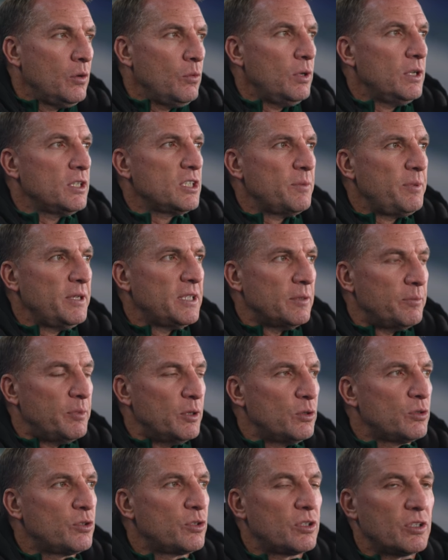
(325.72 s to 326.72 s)
Well, it's a bit of
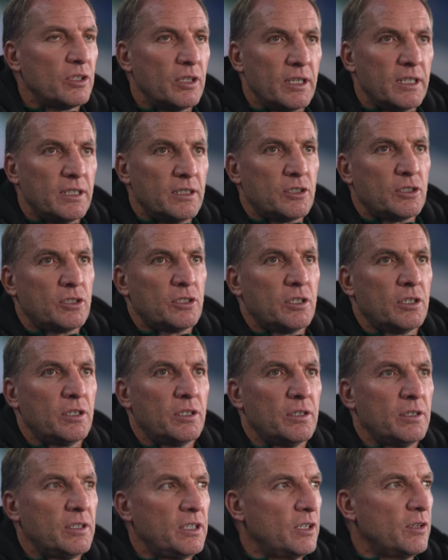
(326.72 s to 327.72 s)
both. It's,
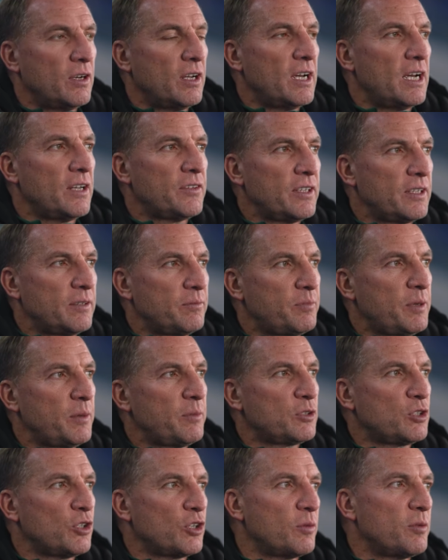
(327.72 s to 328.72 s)
you know, I think
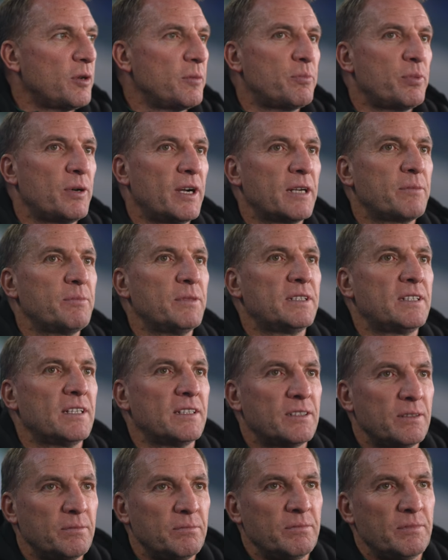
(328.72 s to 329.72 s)
people talk about
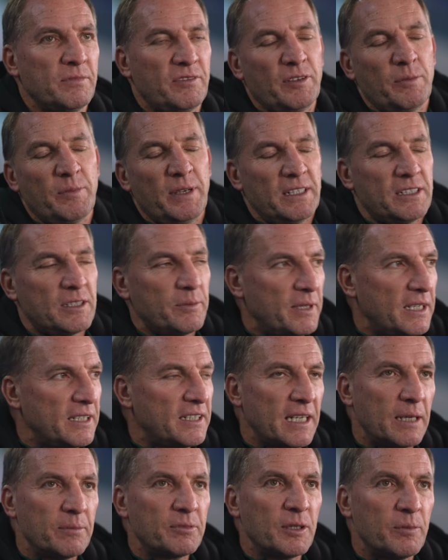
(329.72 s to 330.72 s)
pragmatism. For me, it's about
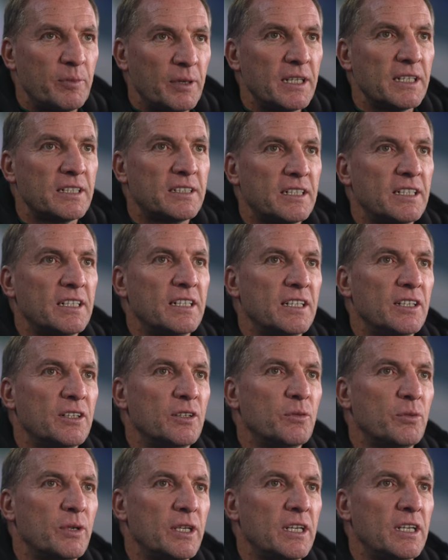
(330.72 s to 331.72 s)
adaptability. You
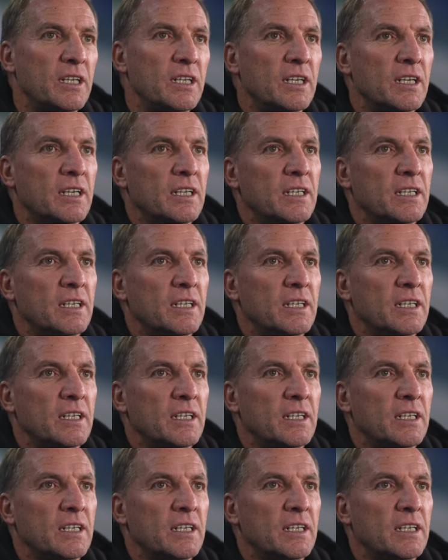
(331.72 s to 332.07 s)
know, we